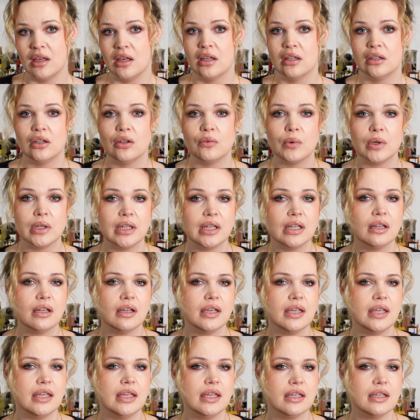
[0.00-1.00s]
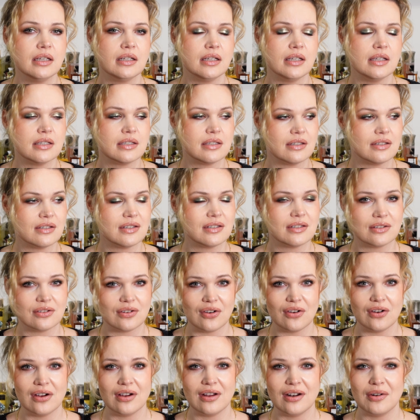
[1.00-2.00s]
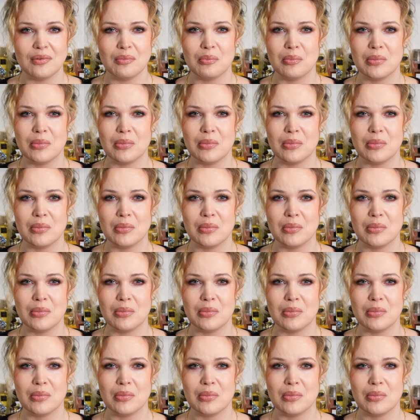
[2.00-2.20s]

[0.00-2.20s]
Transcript: The vanilla here is the star,